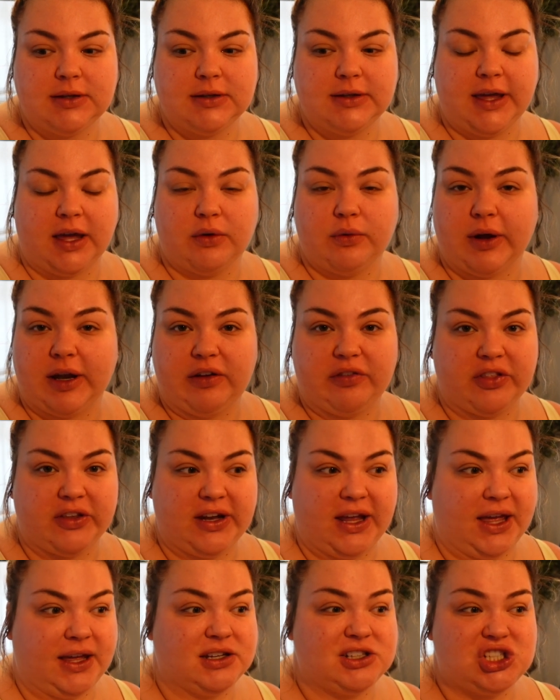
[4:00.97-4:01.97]
get ready for the
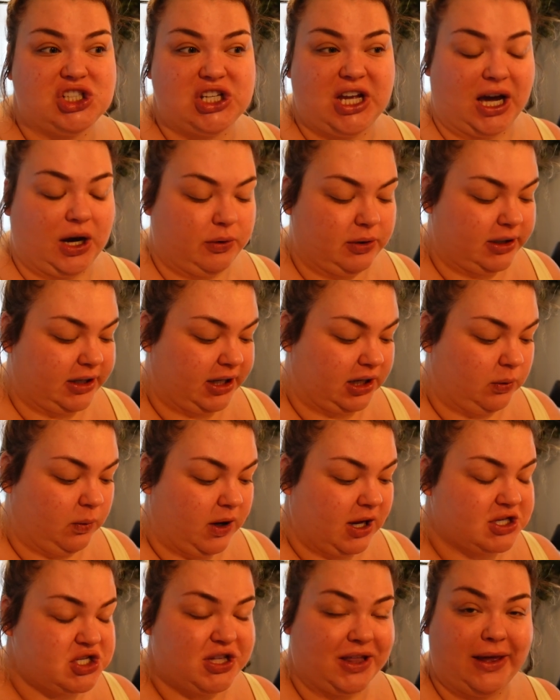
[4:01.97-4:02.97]
day, shower, gotta
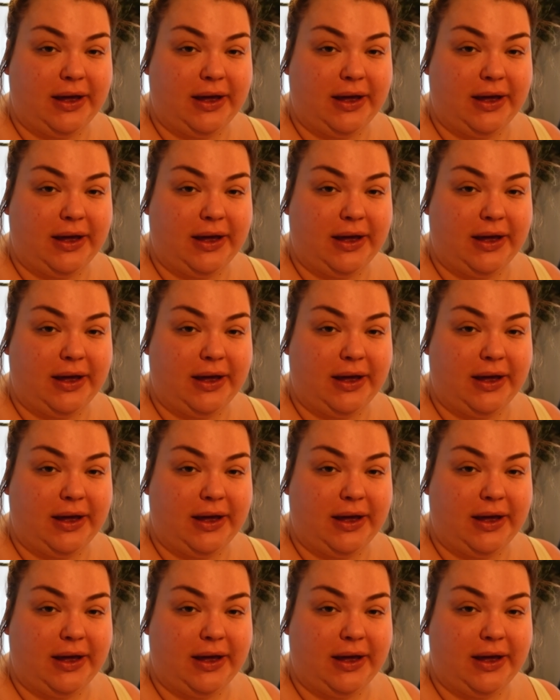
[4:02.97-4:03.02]
wash the